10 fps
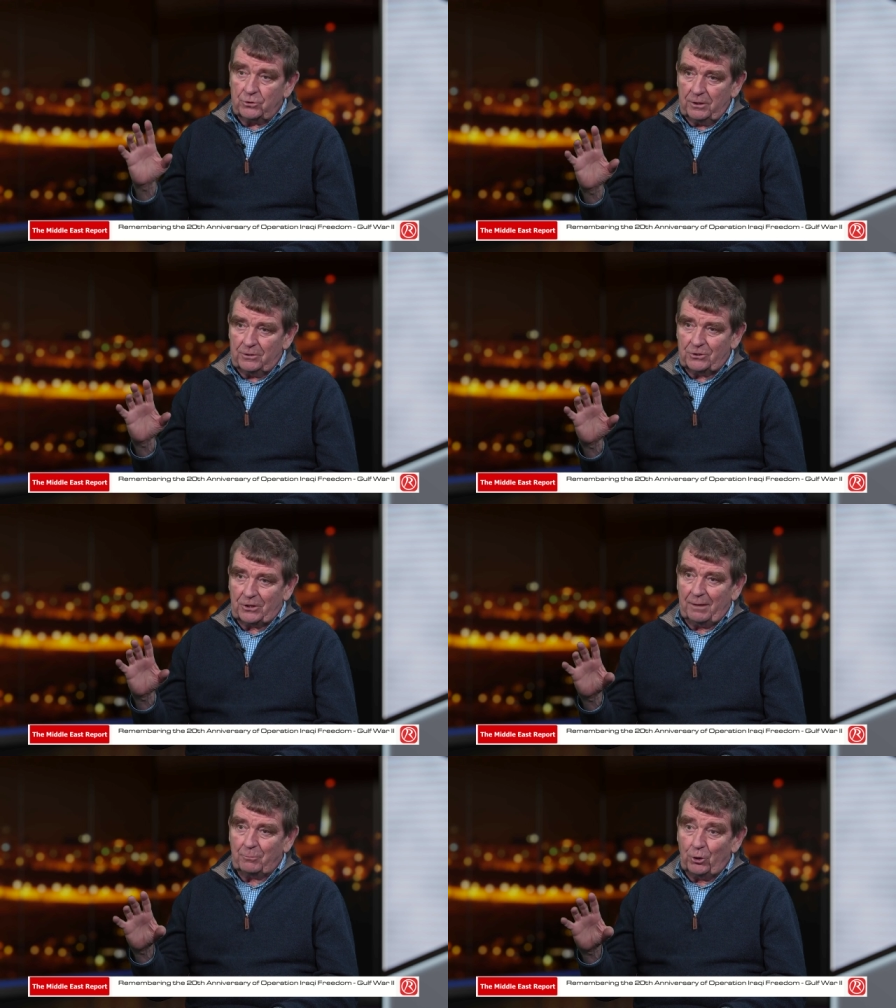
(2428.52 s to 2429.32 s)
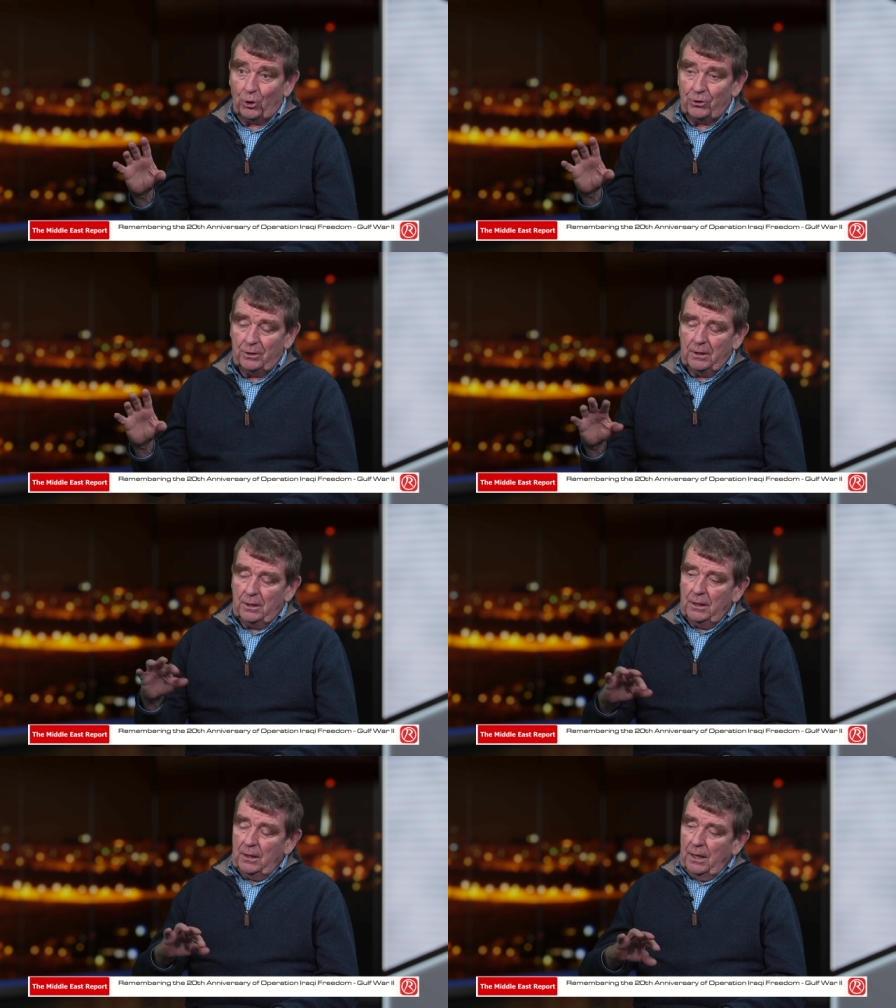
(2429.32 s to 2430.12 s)
see Saddam gone.
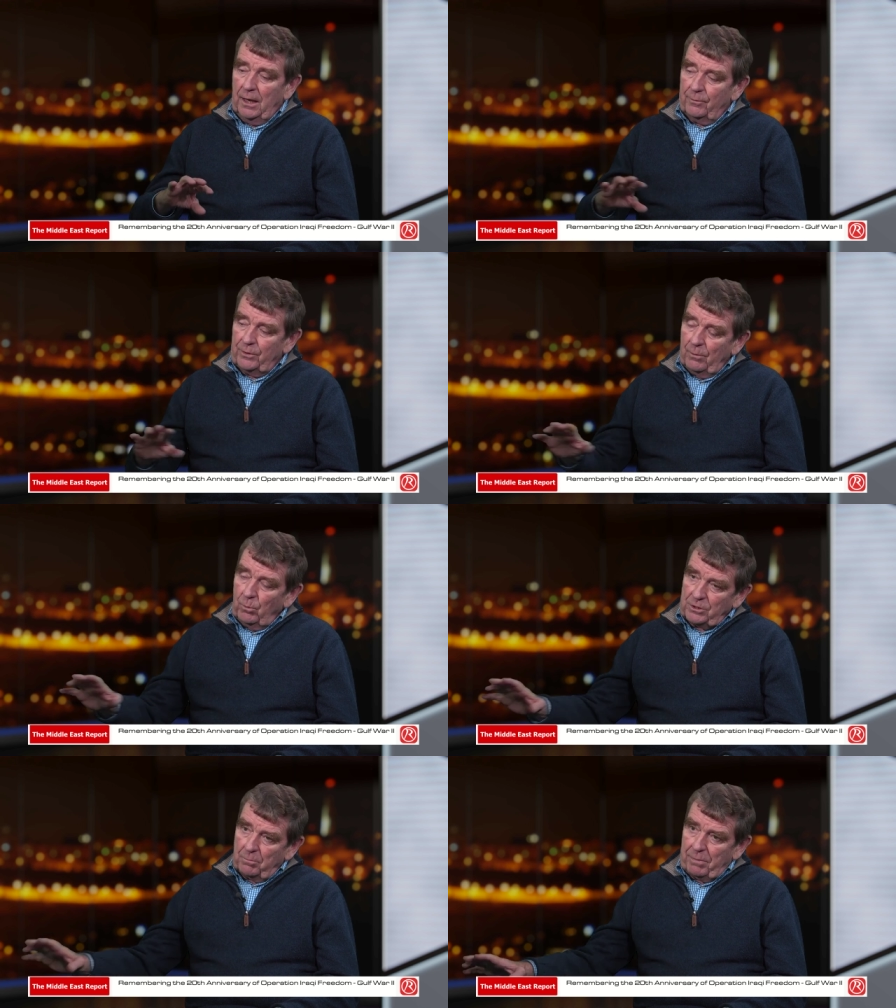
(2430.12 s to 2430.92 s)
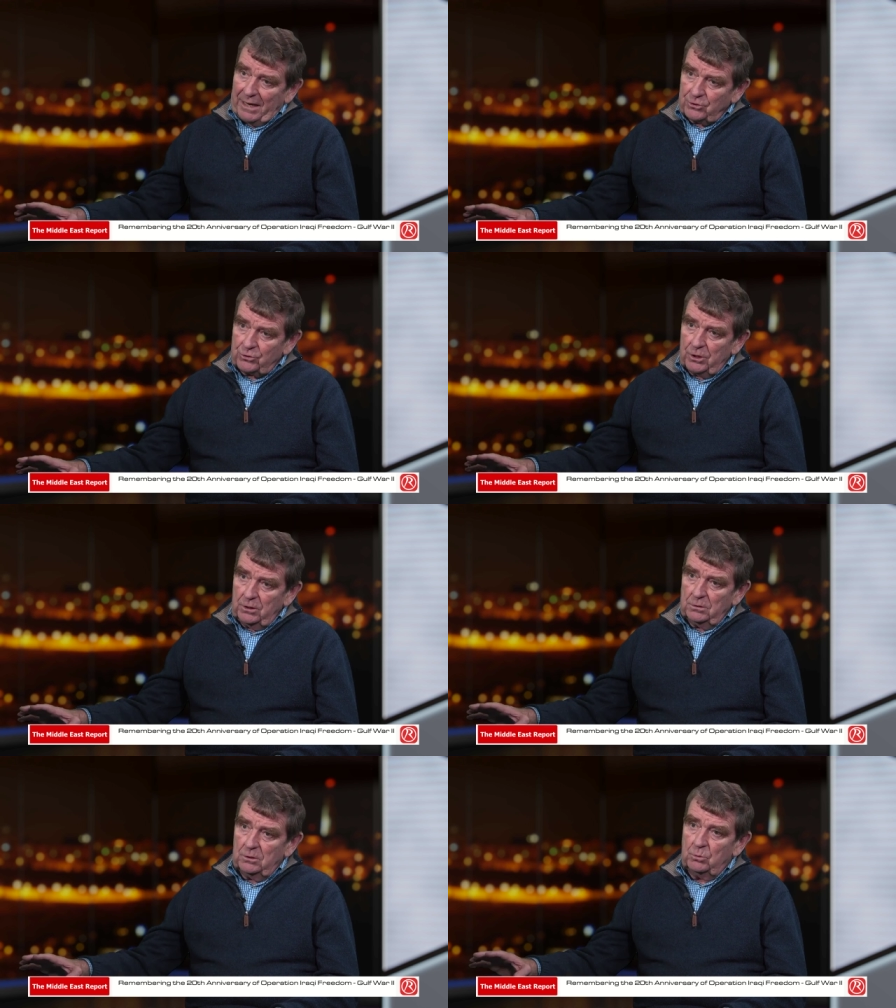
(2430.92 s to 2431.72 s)
Uh, we then went to
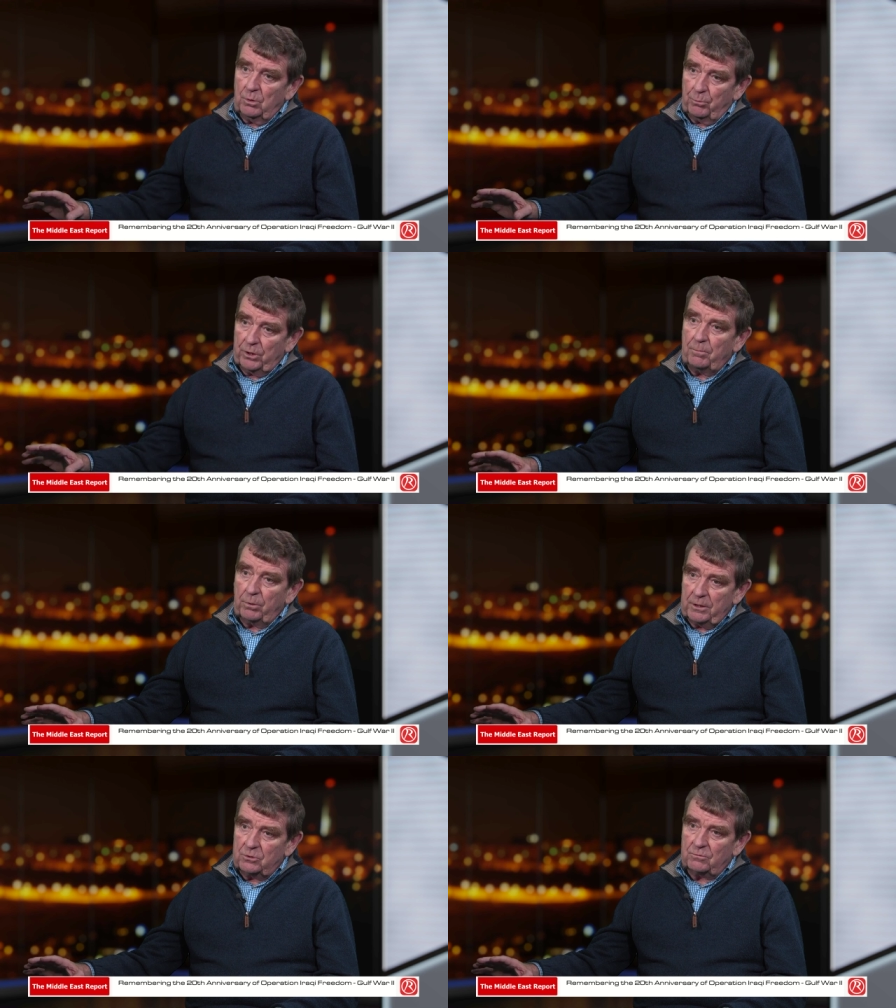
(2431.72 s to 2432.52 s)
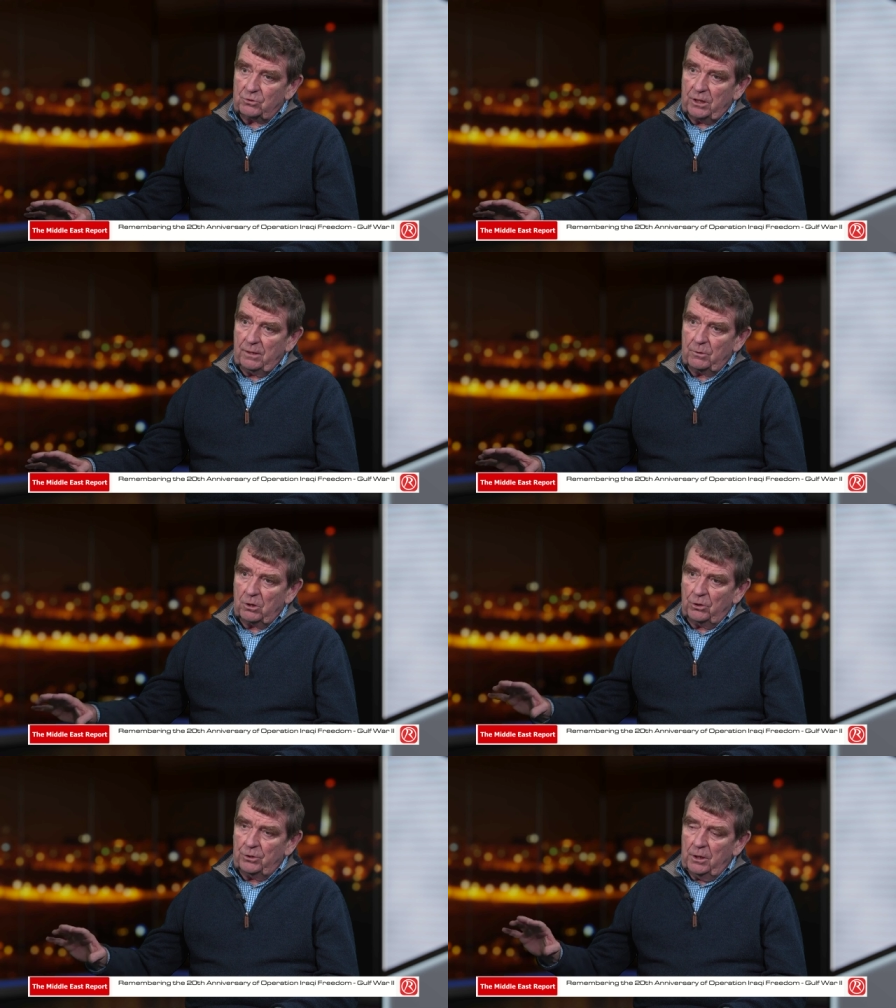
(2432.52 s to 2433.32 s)
Basra, who were pretty pleased to have seen him
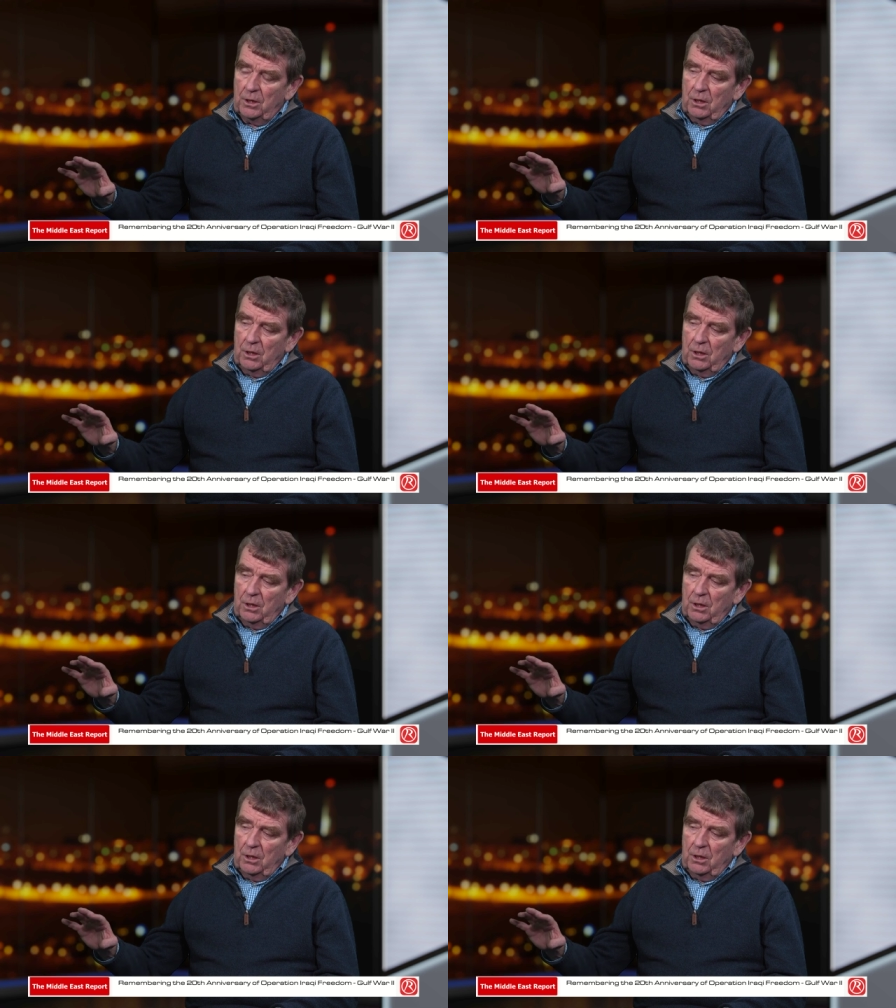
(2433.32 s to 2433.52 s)
gone.